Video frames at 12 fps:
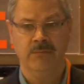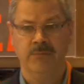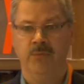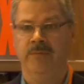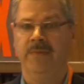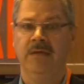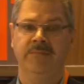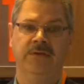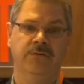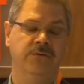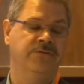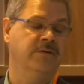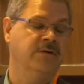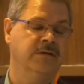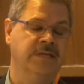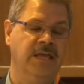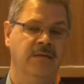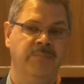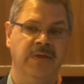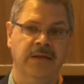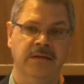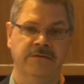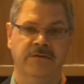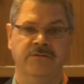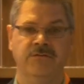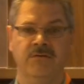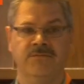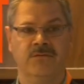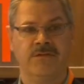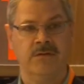we may be using on campaigns and so forth.